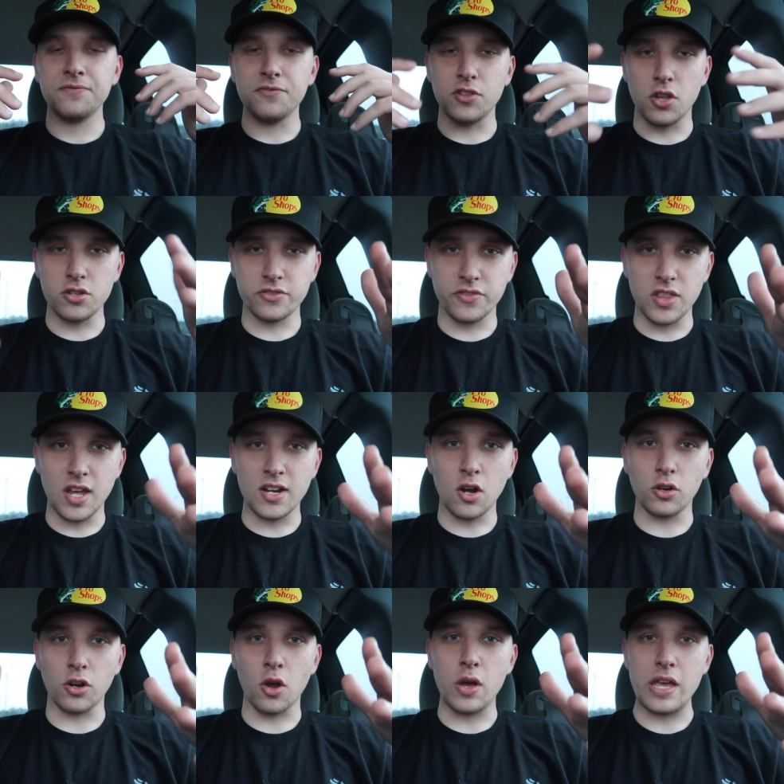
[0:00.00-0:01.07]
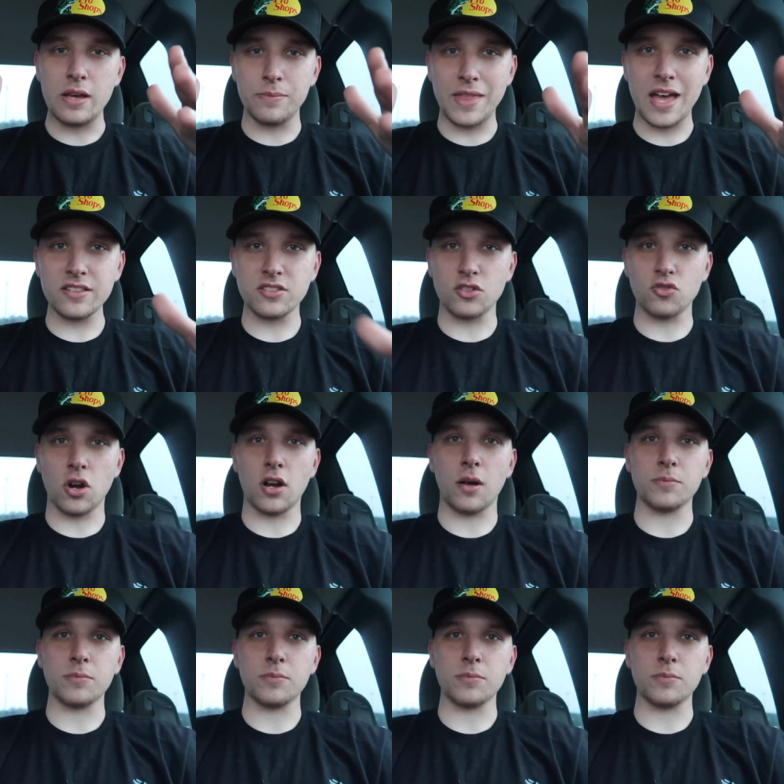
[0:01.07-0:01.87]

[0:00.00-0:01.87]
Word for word: For those of you that don't know him, that's the truck